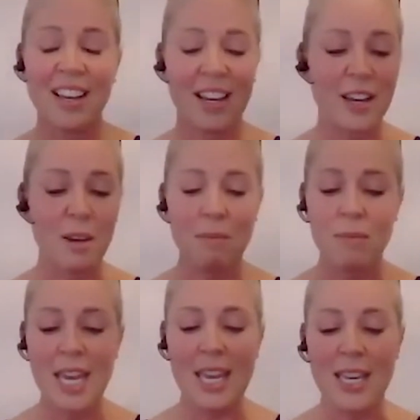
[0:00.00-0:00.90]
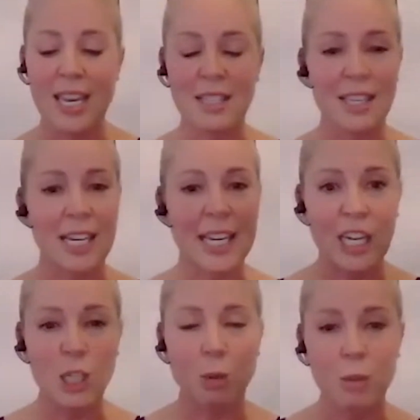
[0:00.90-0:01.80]
it's
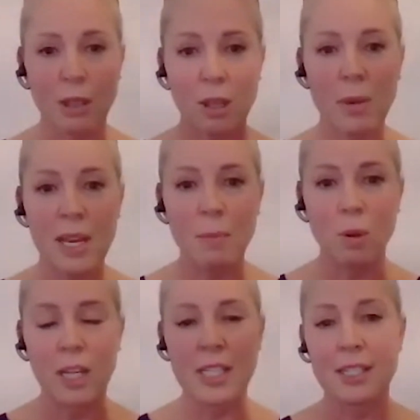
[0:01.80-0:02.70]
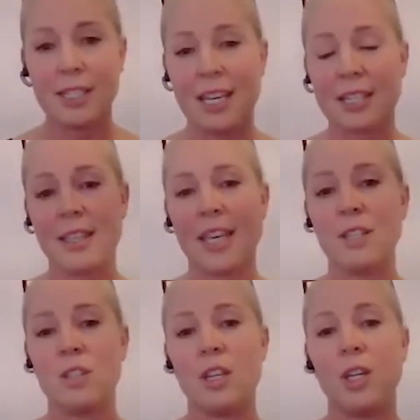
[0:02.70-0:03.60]
engagement with other people, it's things
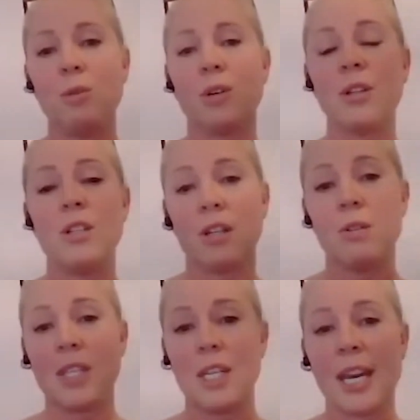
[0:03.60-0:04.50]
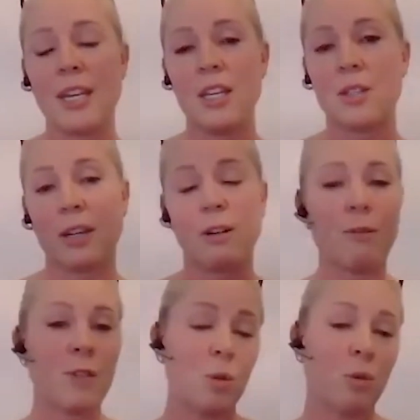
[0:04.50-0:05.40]
that you can do to get yourself
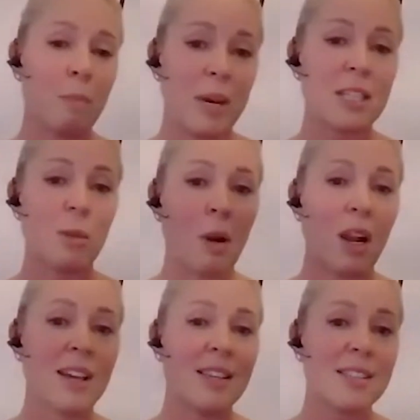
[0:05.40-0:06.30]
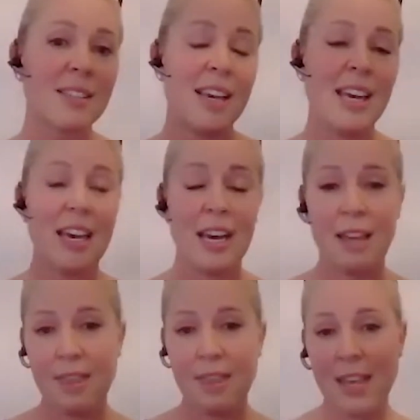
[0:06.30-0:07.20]
to a better place.
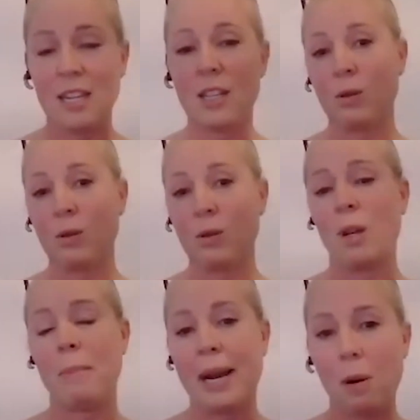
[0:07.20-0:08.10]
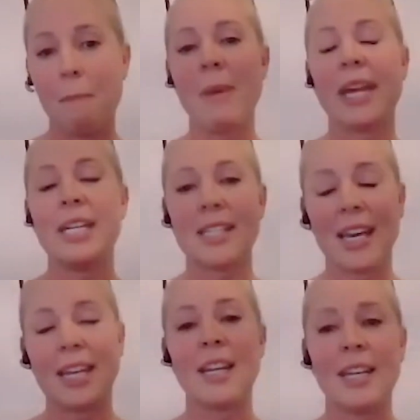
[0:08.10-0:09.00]
And then it's all about
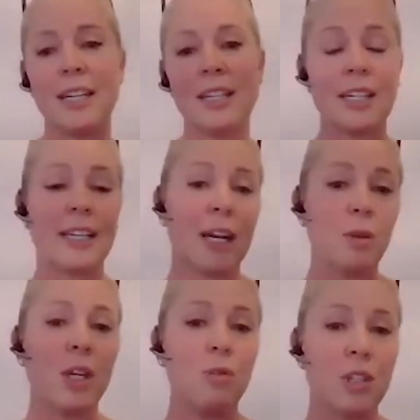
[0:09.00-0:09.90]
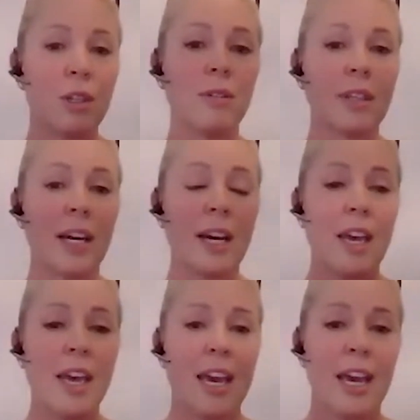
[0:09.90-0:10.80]
maintaining how you do that.
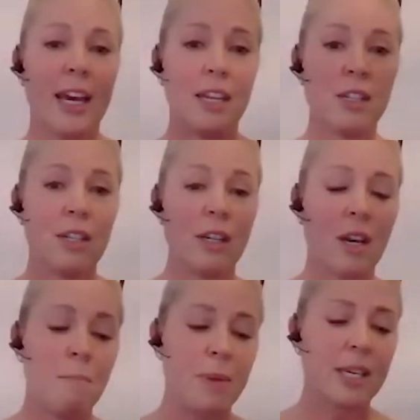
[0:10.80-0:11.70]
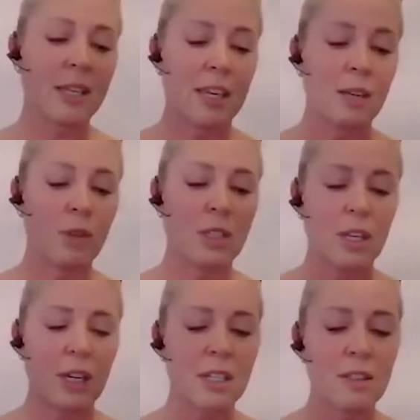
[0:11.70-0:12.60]
And a big thing with
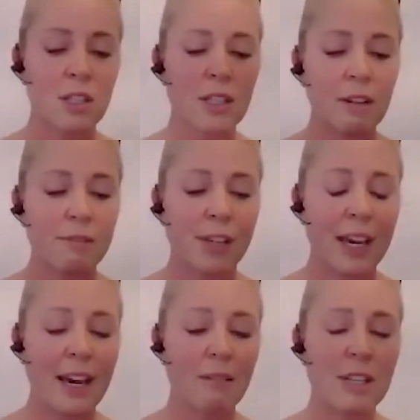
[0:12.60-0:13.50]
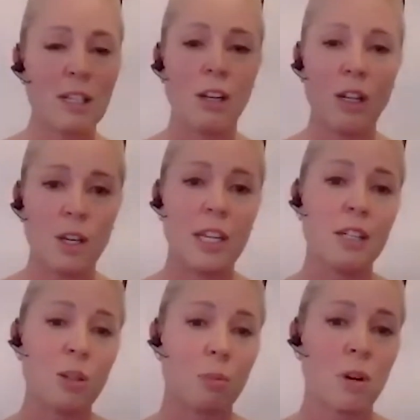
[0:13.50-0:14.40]
starting the self-care is learning
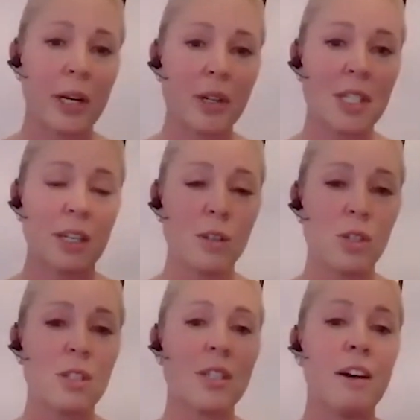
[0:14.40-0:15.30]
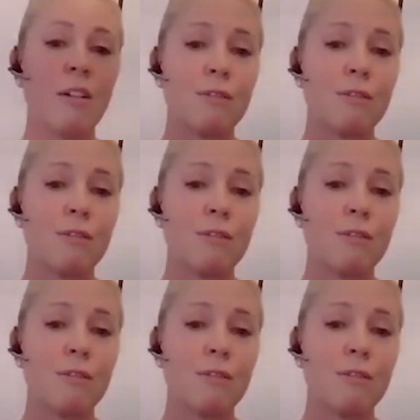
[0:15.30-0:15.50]
to prioritize yourself.